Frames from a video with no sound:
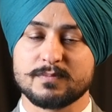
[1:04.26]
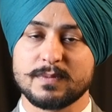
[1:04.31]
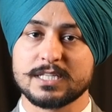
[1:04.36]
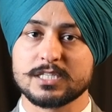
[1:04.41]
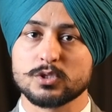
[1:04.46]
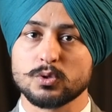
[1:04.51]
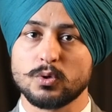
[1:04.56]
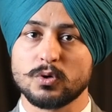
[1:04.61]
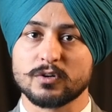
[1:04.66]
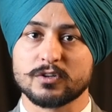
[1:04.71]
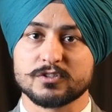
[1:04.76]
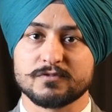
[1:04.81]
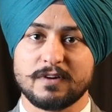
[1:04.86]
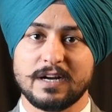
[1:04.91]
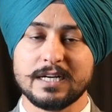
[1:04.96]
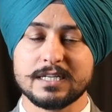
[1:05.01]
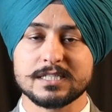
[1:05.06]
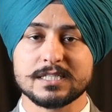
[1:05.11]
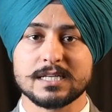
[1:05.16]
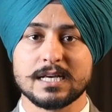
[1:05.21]
months old
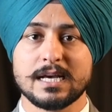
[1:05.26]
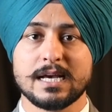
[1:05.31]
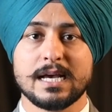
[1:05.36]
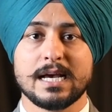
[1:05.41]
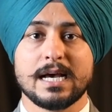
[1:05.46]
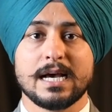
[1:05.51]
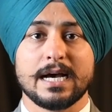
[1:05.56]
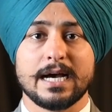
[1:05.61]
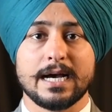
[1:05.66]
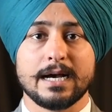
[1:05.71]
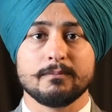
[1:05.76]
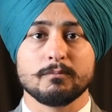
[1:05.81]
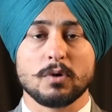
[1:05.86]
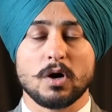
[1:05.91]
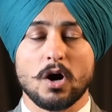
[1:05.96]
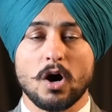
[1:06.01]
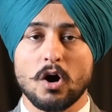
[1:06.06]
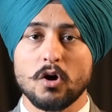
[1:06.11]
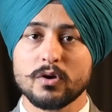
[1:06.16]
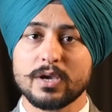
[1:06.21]
funds.
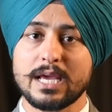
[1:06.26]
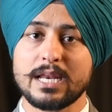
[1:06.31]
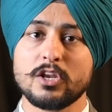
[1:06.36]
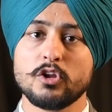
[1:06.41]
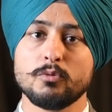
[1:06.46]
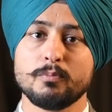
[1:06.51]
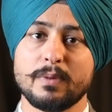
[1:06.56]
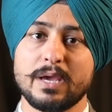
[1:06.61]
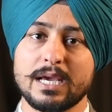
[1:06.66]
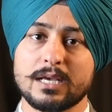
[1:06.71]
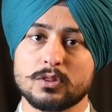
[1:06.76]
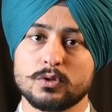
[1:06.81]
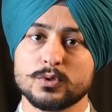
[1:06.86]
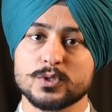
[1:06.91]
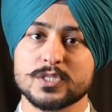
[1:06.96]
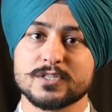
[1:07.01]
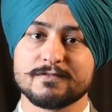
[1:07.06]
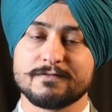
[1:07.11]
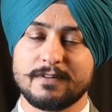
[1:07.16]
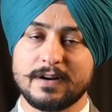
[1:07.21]
How can you make
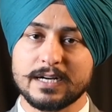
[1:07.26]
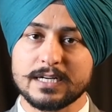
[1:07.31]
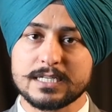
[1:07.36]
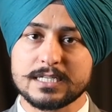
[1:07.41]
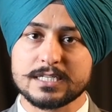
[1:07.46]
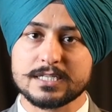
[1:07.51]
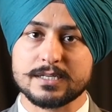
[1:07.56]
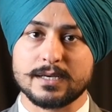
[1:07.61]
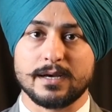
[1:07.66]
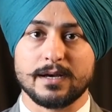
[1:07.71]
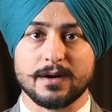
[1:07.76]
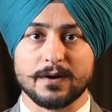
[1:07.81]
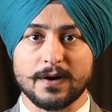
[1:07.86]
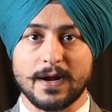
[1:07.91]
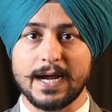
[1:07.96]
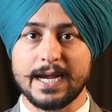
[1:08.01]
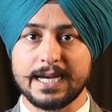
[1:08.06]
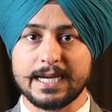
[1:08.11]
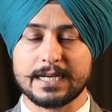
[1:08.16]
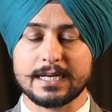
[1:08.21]
those funds
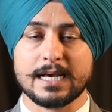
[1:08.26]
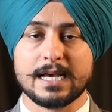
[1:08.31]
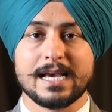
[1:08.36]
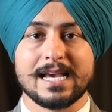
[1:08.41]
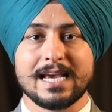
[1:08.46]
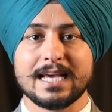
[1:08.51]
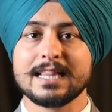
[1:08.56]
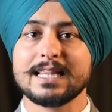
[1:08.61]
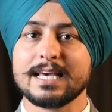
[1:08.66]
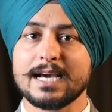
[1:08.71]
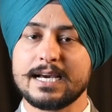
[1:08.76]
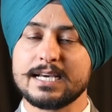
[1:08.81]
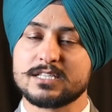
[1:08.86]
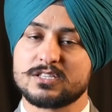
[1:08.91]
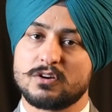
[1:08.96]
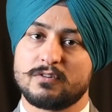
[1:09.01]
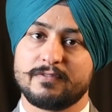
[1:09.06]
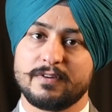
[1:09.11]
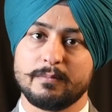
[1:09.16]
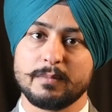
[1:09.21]
right in the
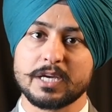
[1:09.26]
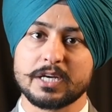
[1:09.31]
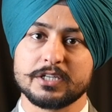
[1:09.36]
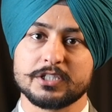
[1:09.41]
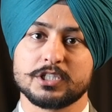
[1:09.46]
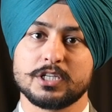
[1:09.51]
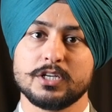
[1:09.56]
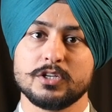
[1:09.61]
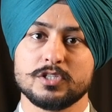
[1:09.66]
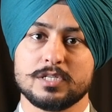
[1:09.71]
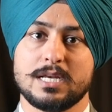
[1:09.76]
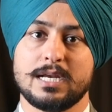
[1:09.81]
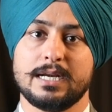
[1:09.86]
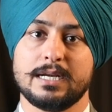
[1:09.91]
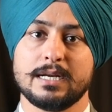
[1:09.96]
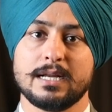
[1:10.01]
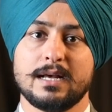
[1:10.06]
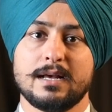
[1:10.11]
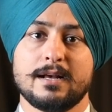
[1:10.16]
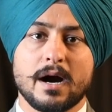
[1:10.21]
eyes of Immigration New
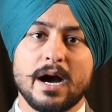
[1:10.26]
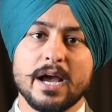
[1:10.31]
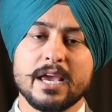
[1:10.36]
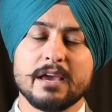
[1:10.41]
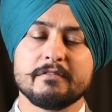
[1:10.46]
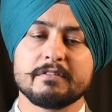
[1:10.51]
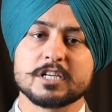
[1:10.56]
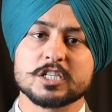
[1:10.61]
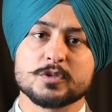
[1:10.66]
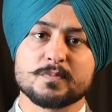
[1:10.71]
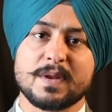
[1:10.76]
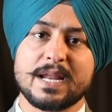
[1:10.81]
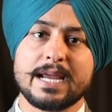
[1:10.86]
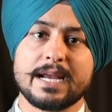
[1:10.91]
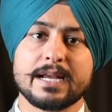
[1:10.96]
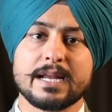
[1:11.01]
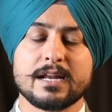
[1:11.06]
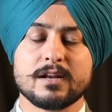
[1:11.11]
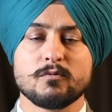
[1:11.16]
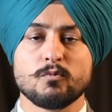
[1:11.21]
Zealand? I have
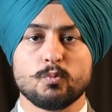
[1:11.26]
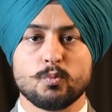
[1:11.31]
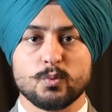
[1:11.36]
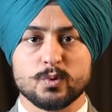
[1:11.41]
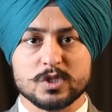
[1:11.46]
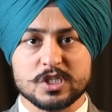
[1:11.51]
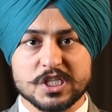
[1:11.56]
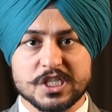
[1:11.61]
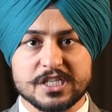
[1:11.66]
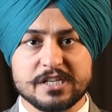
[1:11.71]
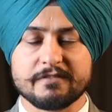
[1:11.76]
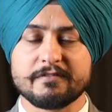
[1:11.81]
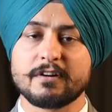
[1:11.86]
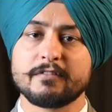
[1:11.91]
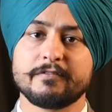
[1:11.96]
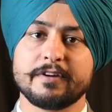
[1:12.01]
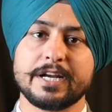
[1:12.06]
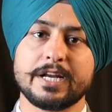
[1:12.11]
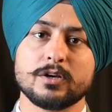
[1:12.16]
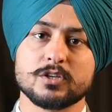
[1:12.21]
explained in several
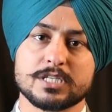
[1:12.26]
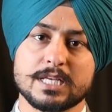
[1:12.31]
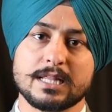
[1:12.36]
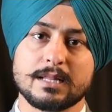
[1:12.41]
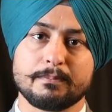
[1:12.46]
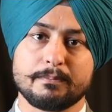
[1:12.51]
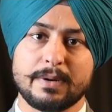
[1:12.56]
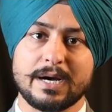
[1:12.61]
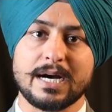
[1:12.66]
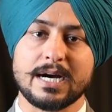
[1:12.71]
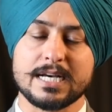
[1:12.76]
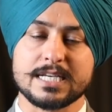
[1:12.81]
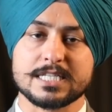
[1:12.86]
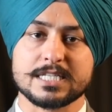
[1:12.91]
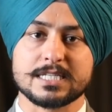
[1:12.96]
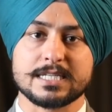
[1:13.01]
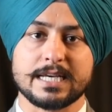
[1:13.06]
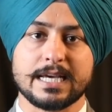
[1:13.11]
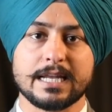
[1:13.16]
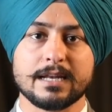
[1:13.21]
videos in the
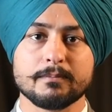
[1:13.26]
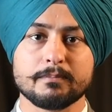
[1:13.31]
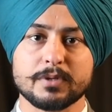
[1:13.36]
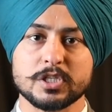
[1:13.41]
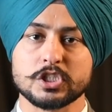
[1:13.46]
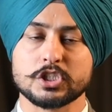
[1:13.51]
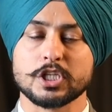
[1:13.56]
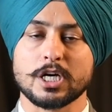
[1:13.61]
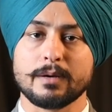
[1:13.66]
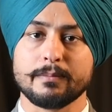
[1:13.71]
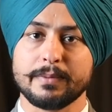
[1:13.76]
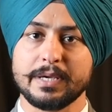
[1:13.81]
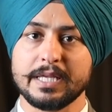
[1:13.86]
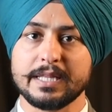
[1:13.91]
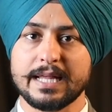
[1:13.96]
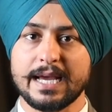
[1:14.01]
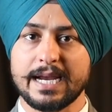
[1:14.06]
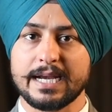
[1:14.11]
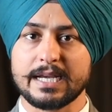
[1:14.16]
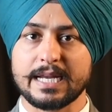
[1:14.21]
past in Punjabi
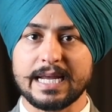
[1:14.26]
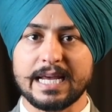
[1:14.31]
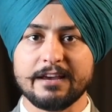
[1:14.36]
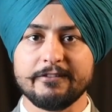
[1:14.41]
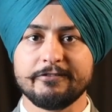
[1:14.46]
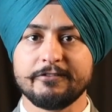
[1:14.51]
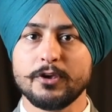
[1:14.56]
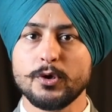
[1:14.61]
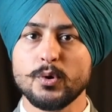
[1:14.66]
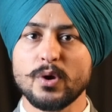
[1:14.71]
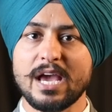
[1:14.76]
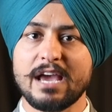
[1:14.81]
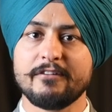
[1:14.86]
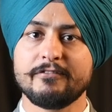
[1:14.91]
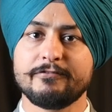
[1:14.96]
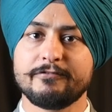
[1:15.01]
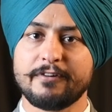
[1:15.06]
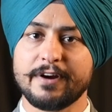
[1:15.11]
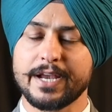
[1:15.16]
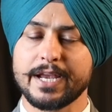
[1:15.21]
that if you
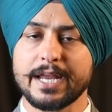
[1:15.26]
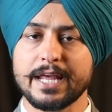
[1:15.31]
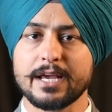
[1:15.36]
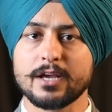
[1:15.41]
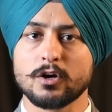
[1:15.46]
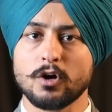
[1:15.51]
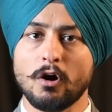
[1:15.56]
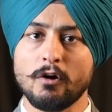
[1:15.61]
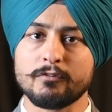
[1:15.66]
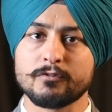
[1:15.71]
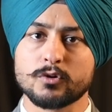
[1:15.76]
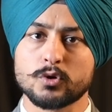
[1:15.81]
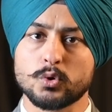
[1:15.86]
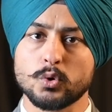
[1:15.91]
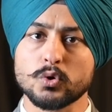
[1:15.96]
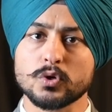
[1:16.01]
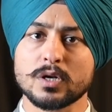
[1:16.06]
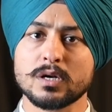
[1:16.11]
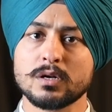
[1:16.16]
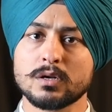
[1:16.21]
have funding of
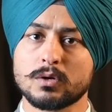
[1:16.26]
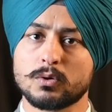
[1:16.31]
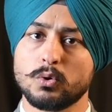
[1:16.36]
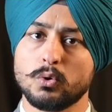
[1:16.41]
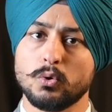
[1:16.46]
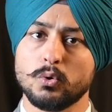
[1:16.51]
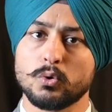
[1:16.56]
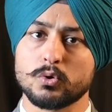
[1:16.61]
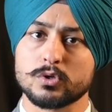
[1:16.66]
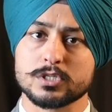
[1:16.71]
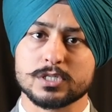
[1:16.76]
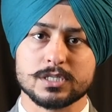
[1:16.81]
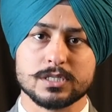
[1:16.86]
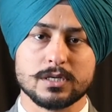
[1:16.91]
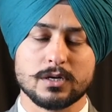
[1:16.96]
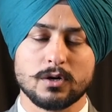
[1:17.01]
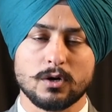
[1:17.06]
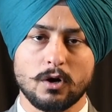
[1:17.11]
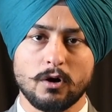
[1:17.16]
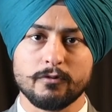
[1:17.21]
total
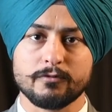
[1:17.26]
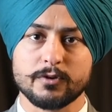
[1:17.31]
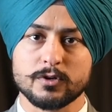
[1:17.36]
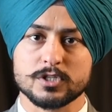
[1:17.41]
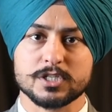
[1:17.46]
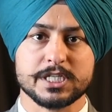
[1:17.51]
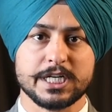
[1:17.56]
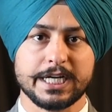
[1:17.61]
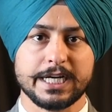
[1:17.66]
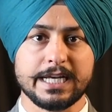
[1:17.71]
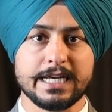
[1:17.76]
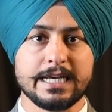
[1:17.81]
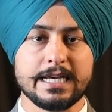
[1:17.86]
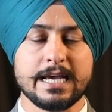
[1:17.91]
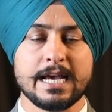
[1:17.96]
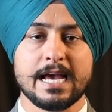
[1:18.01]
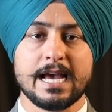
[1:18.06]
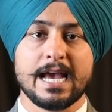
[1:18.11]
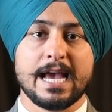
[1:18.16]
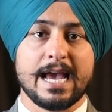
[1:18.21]
course of your
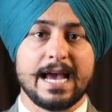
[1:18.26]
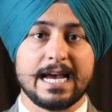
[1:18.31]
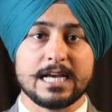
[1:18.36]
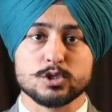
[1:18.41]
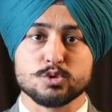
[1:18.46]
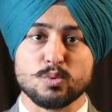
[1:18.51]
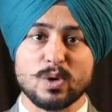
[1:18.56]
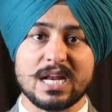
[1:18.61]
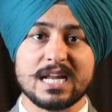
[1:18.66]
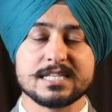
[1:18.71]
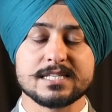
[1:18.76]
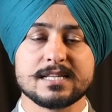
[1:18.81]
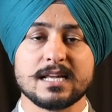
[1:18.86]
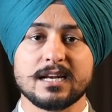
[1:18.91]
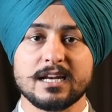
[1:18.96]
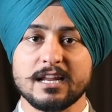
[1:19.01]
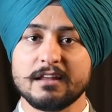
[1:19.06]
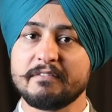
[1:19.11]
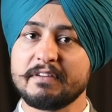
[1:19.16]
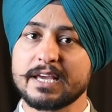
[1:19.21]
study as well as the
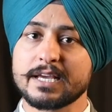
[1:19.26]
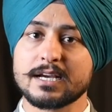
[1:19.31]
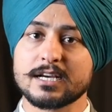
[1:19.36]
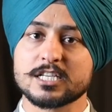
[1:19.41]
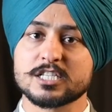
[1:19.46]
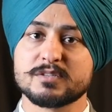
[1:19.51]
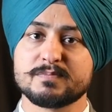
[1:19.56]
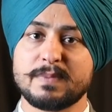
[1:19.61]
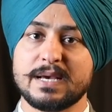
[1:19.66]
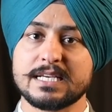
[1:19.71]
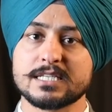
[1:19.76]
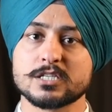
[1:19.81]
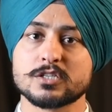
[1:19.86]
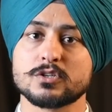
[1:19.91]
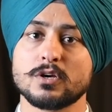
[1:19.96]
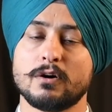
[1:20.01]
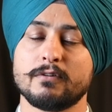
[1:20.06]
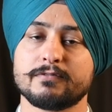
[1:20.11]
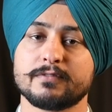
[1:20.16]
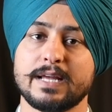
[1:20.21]
living
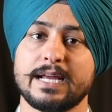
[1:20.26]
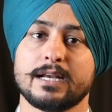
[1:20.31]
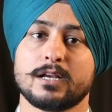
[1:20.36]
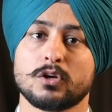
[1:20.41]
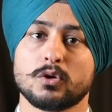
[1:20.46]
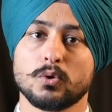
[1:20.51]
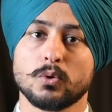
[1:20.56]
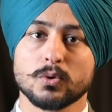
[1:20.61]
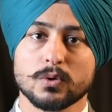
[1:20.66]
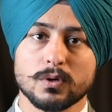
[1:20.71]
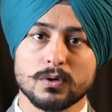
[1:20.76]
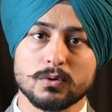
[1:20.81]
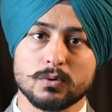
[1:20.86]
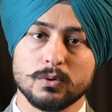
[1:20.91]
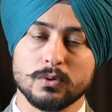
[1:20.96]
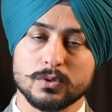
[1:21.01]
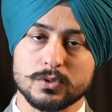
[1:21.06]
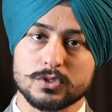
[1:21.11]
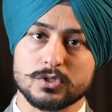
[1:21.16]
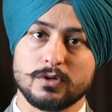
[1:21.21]
expense of that total
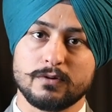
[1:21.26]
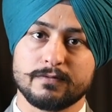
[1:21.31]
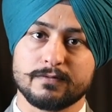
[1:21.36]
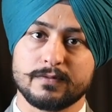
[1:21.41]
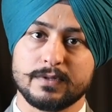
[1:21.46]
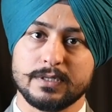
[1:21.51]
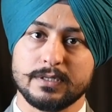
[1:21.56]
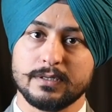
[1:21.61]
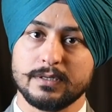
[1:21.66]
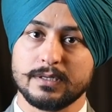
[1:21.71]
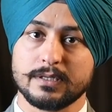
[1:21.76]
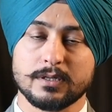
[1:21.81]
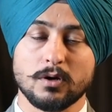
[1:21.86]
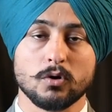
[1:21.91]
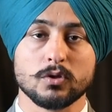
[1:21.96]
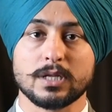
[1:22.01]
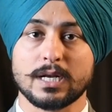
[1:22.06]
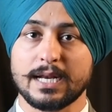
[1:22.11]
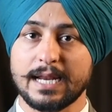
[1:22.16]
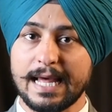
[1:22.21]
course of the
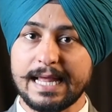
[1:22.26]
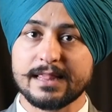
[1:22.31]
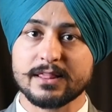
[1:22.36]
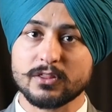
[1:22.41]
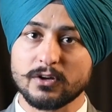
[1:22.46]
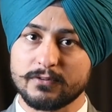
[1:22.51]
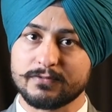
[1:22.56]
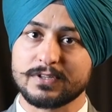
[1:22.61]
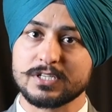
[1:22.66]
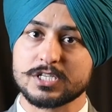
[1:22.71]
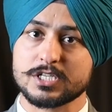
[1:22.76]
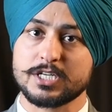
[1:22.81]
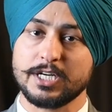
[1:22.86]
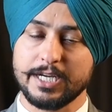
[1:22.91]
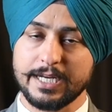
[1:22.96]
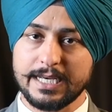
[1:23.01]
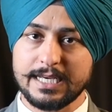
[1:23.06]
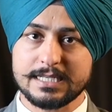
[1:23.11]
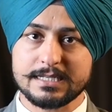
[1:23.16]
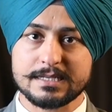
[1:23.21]
length of the
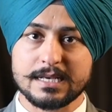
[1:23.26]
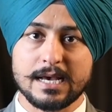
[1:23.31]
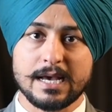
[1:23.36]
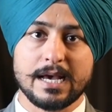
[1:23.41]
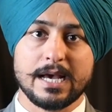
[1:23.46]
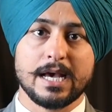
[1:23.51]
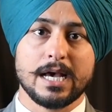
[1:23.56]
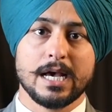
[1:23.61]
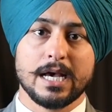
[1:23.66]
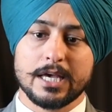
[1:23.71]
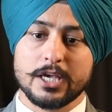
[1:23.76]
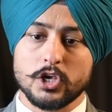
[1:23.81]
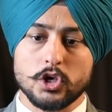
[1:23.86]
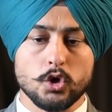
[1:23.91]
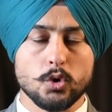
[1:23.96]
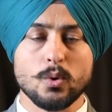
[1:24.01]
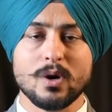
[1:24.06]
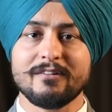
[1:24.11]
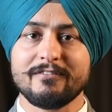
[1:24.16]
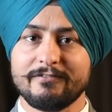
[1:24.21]
studies,
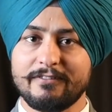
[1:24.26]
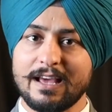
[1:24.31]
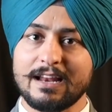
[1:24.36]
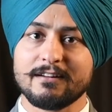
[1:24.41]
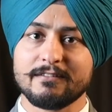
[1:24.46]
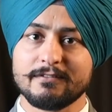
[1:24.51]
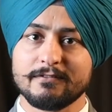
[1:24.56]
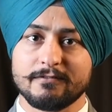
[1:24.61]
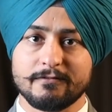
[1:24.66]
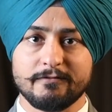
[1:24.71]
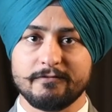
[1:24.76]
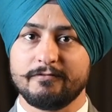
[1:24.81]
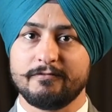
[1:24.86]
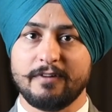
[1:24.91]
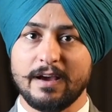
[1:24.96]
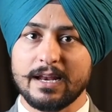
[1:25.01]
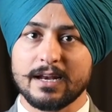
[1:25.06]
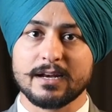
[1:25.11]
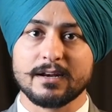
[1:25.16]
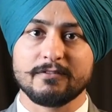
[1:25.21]
you are
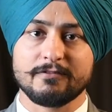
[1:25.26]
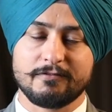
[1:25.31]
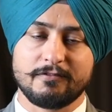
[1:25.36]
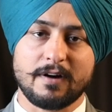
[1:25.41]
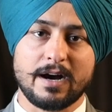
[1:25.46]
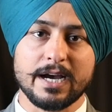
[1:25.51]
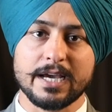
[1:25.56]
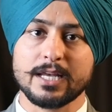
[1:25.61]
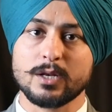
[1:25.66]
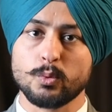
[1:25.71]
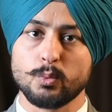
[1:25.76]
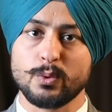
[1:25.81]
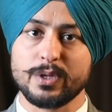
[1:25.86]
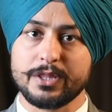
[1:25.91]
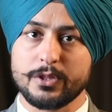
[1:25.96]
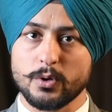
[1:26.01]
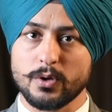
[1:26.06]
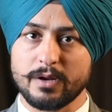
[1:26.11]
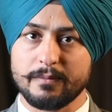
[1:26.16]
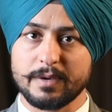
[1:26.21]
well fine
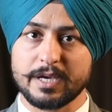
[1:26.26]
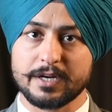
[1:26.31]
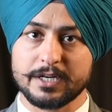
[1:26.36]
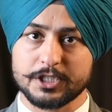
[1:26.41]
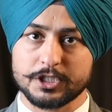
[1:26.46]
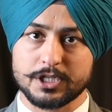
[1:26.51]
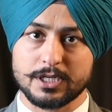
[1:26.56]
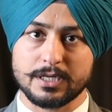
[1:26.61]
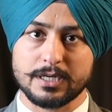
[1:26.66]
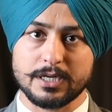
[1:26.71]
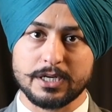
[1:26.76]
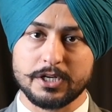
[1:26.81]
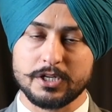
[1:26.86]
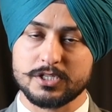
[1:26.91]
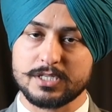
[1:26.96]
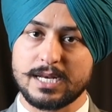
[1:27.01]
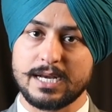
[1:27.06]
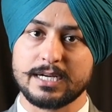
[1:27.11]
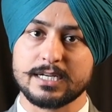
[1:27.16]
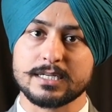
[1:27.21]
with your Immigration New
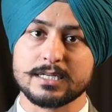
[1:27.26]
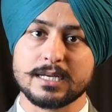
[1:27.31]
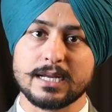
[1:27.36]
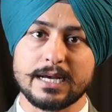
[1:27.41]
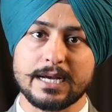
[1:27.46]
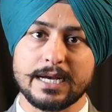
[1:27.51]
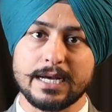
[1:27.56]
Zealand